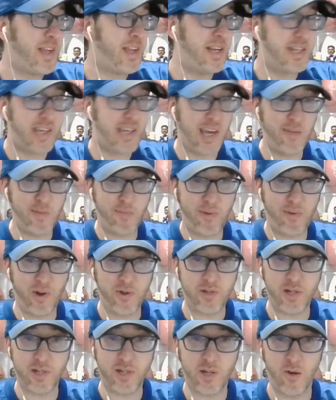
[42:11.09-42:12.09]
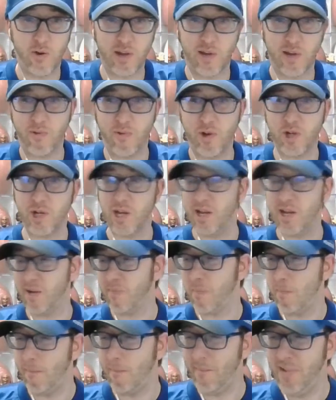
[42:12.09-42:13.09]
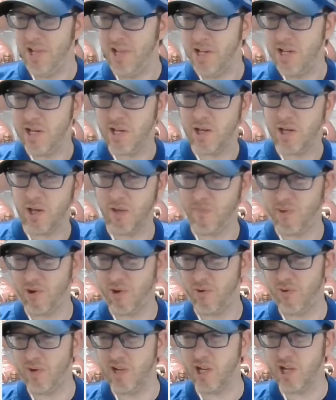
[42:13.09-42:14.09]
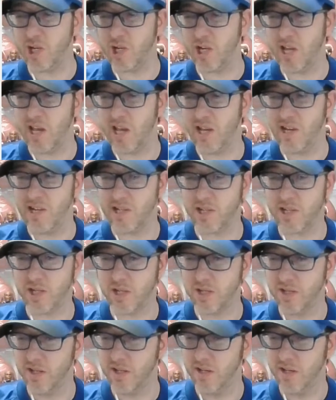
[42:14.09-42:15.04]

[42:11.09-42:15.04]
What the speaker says: Keep me posted, Tony. I appreciate it. Appreciate it.